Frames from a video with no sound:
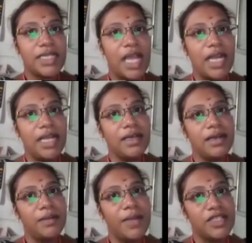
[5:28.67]
and
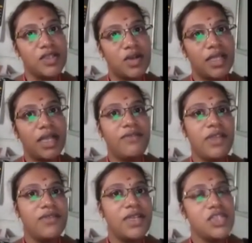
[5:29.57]
based on that we
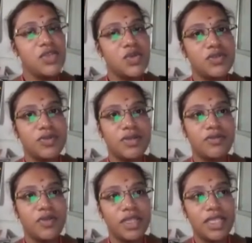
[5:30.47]
will choose
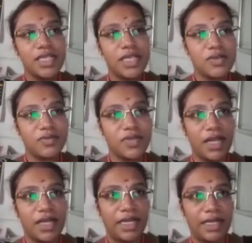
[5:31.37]
for the size of the
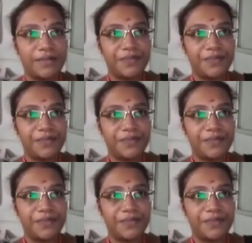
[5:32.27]
container.